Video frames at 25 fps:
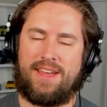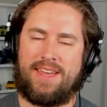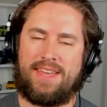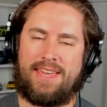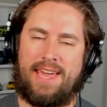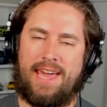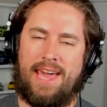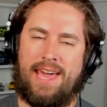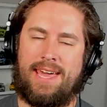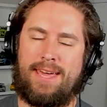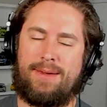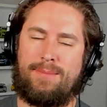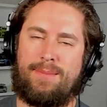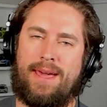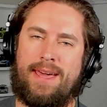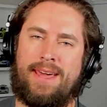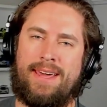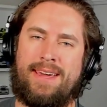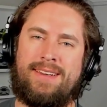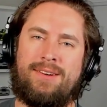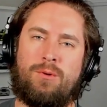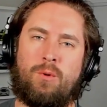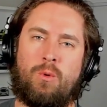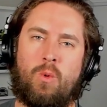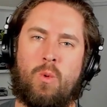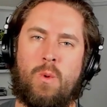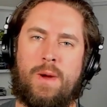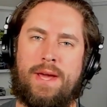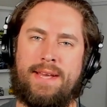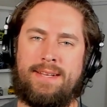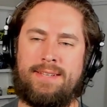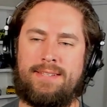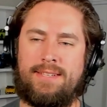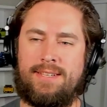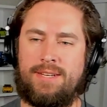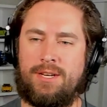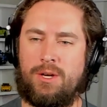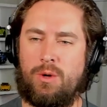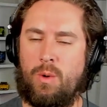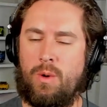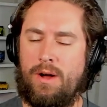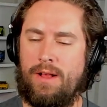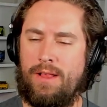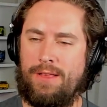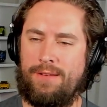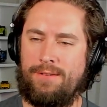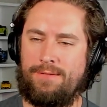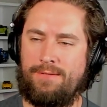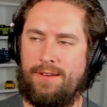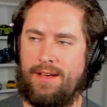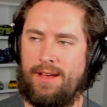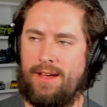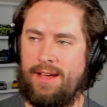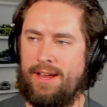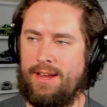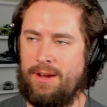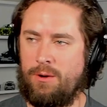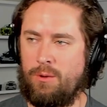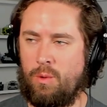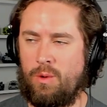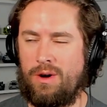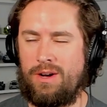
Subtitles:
came and went, and qualifying